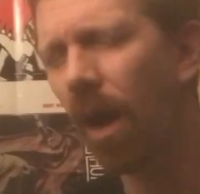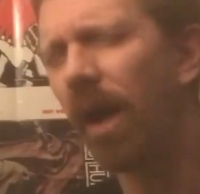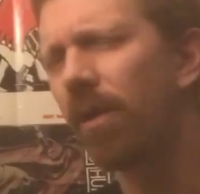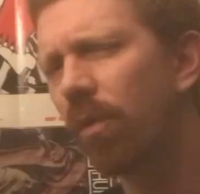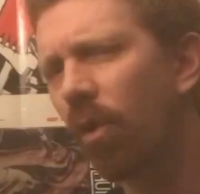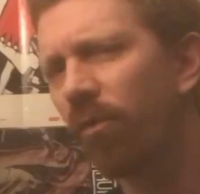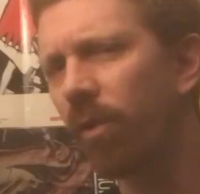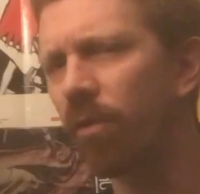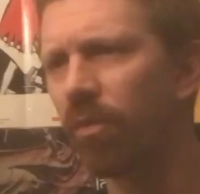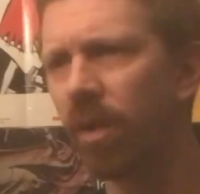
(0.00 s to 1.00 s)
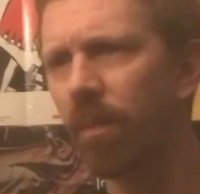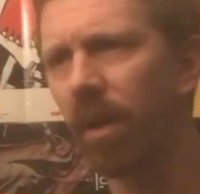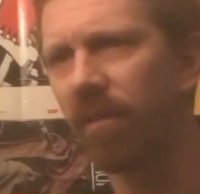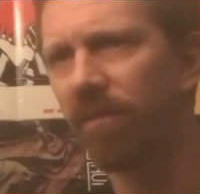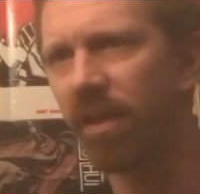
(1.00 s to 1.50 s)
I don't know if it was written
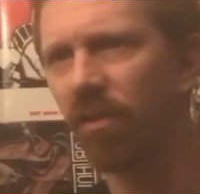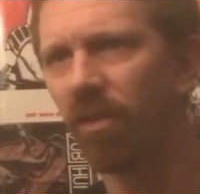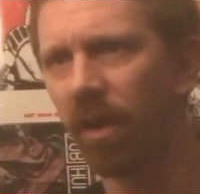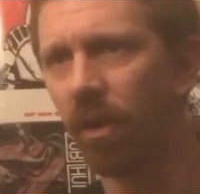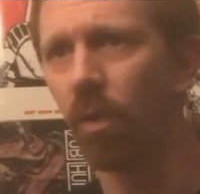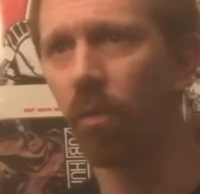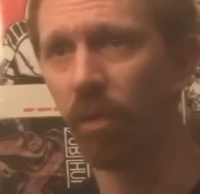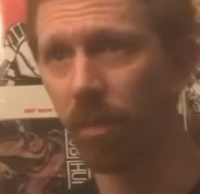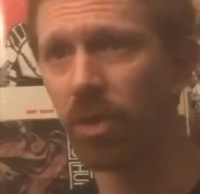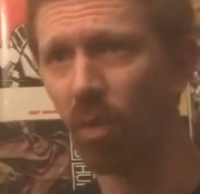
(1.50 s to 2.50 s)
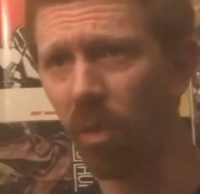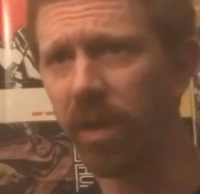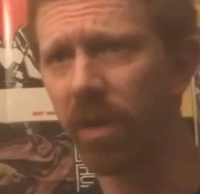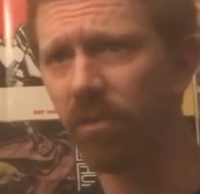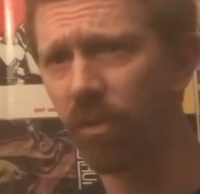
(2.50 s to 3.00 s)
by Vince. I know the
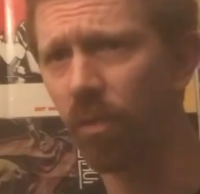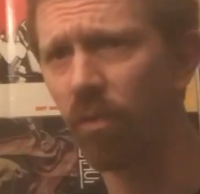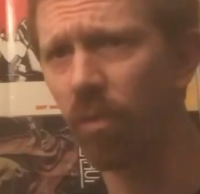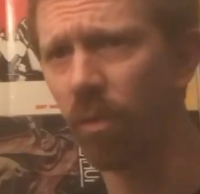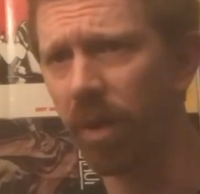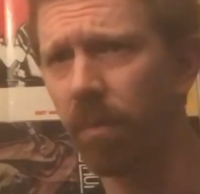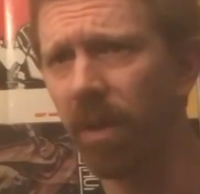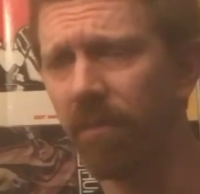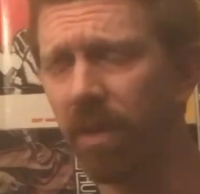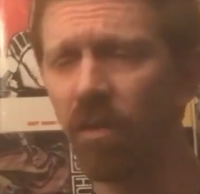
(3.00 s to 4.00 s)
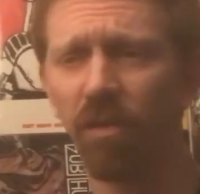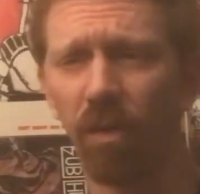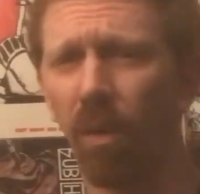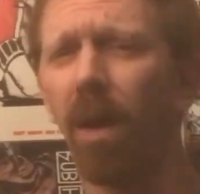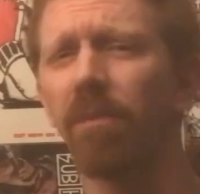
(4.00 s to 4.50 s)
majority of tunes were written by Vince,
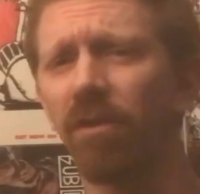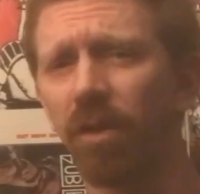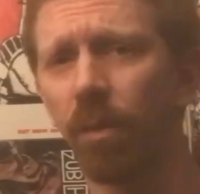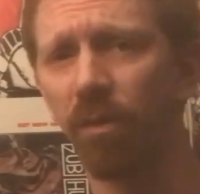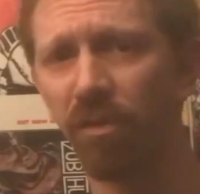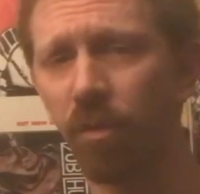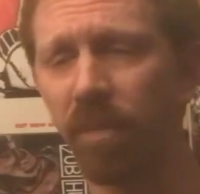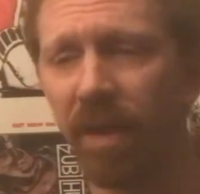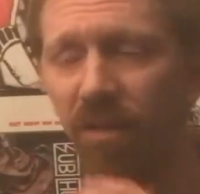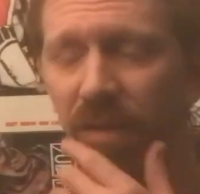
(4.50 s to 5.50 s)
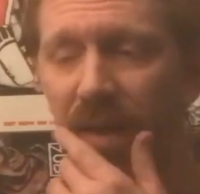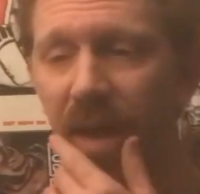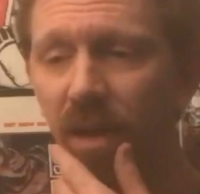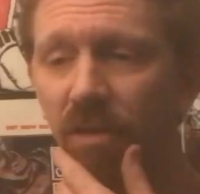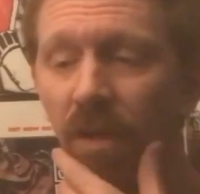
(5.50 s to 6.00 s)
so I'm just going to assume that's the
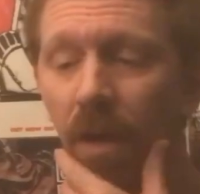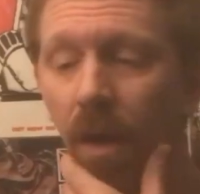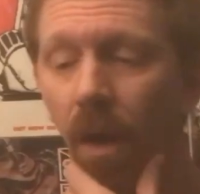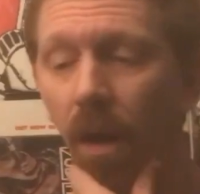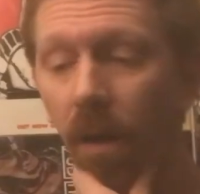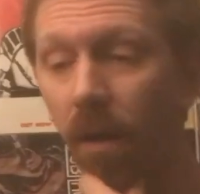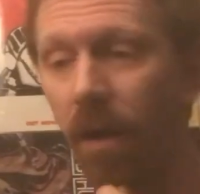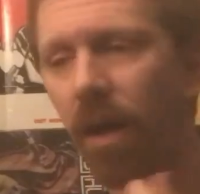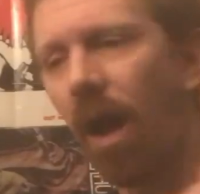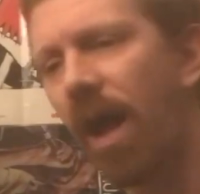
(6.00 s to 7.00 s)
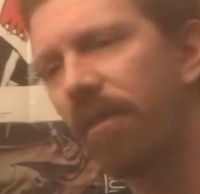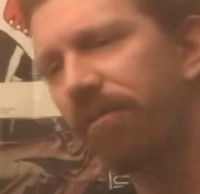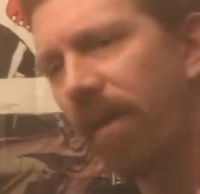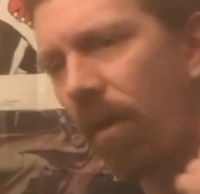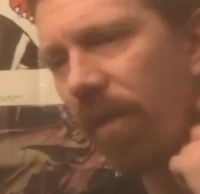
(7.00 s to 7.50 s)
case. Uh, I
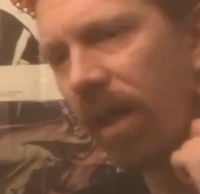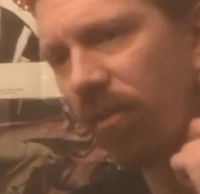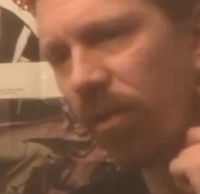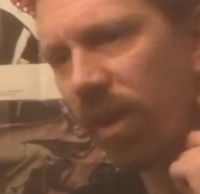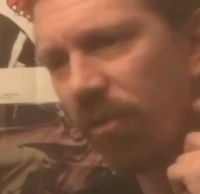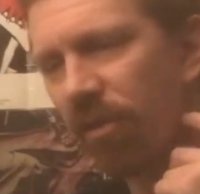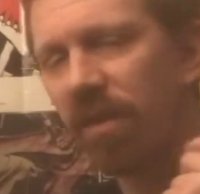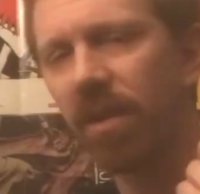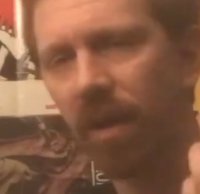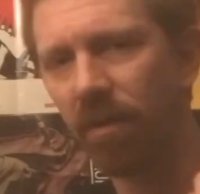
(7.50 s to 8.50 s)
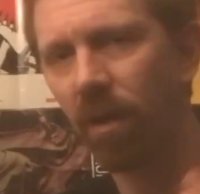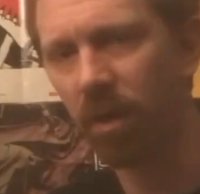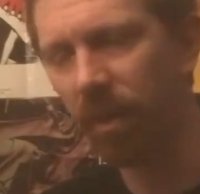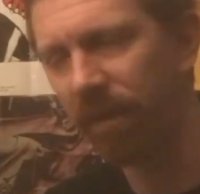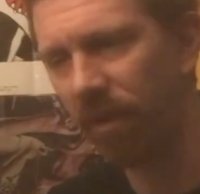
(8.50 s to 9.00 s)
found that tune interesting, and I
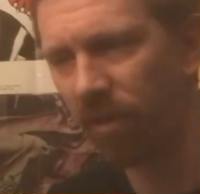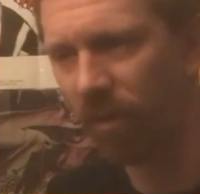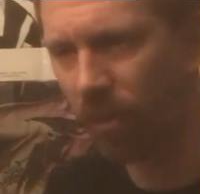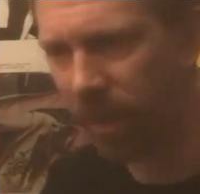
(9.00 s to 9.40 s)
talked about this in the